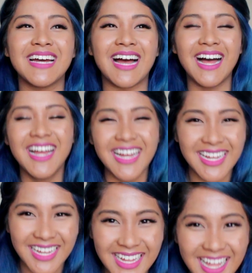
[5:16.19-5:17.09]

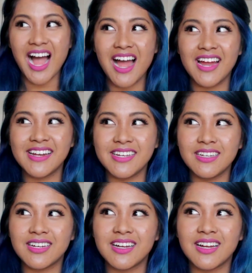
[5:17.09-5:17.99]

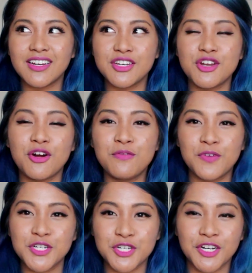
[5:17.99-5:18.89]
I know
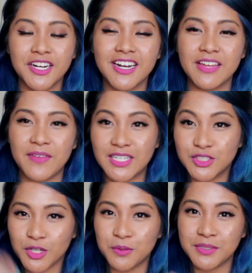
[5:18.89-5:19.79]
for sure if I
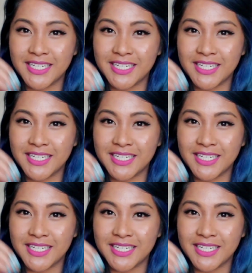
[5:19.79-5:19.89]
don't